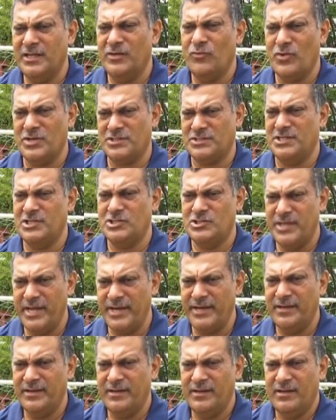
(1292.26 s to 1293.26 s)
in West is
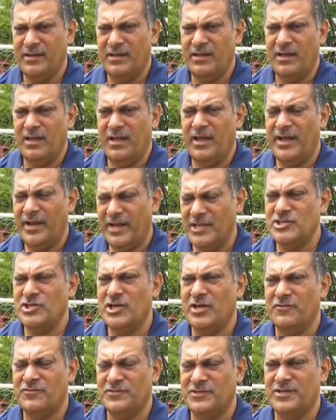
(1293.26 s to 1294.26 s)
dead, and as
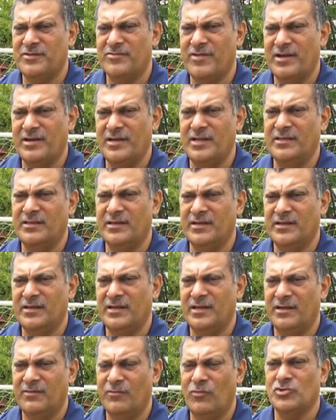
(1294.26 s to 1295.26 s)
you have said rightly,
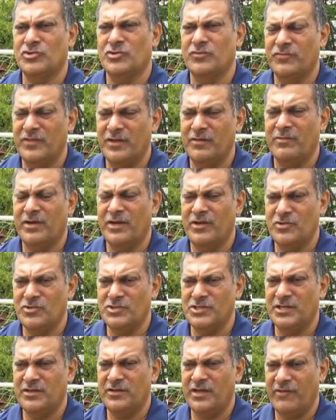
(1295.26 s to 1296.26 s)
that most of them are
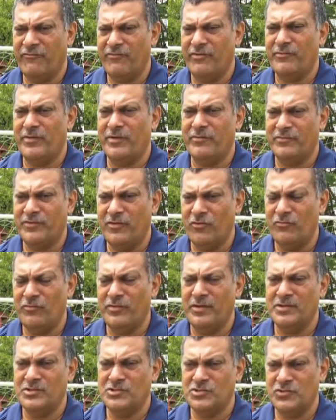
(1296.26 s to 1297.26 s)
using FMF
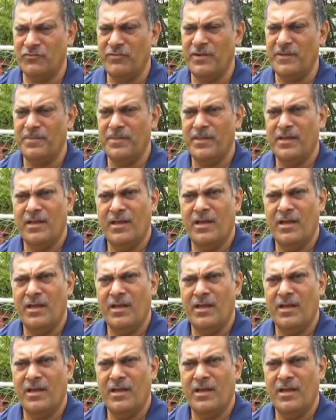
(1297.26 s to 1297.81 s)
down in Suva.